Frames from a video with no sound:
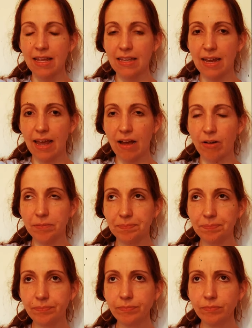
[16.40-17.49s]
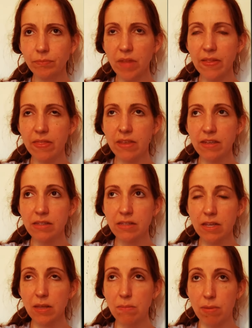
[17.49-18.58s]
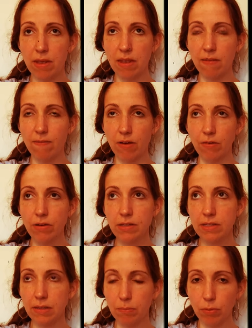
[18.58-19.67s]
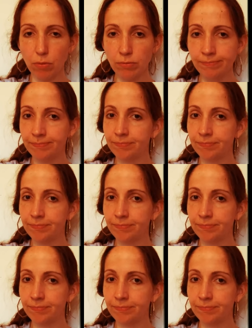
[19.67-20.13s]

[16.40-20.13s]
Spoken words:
Now, this could be very simple,